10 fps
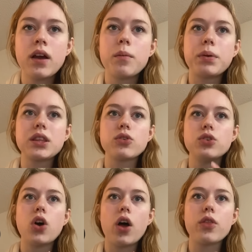but they're
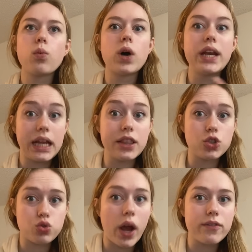not the one in the
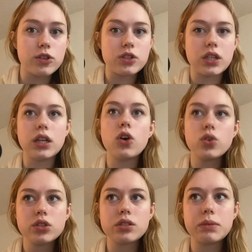driver's seat.
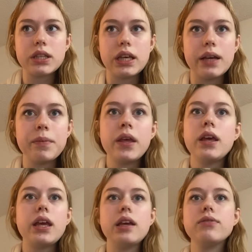Ultimately,
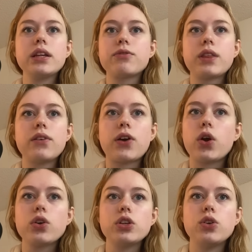even if they've
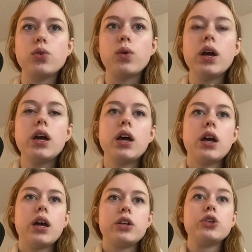hurt you
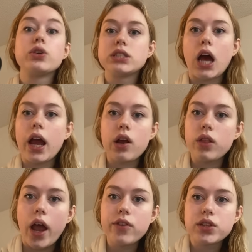your entire
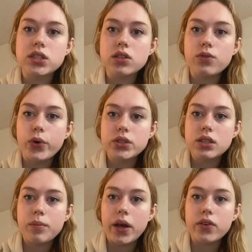life, this little voice
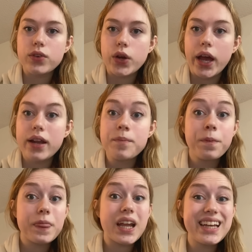in the back of your head,
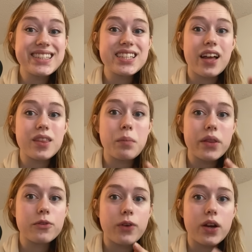it's not the
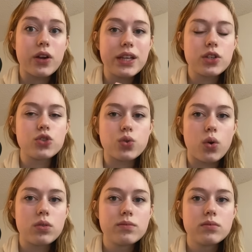motherfucker in
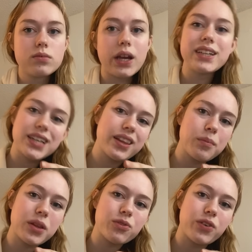control. And tell that
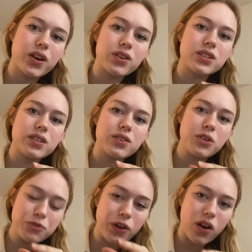motherfucker to
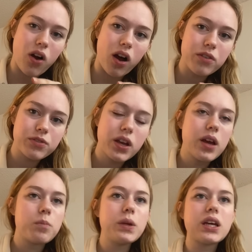fuck off,
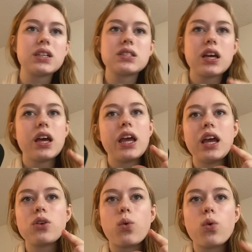because
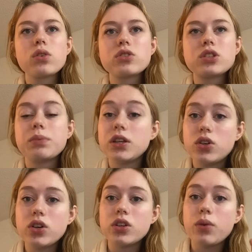in order to be
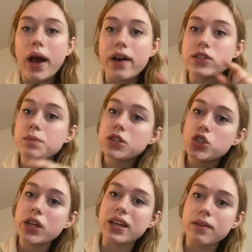good, you have to be
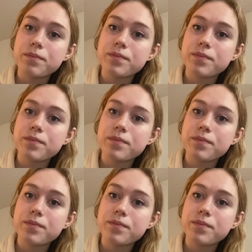shitty.